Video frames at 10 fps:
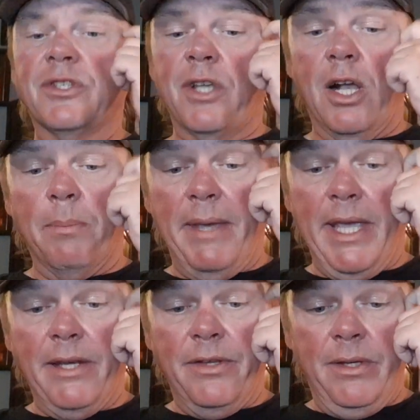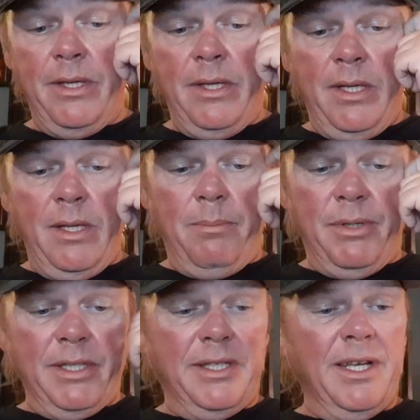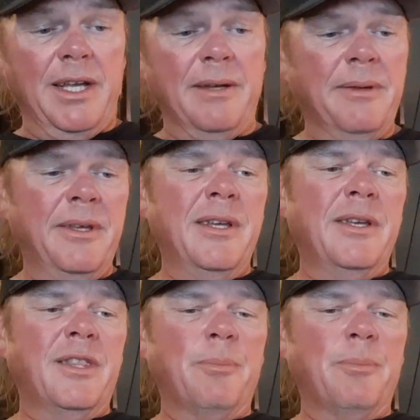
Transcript: song band, but the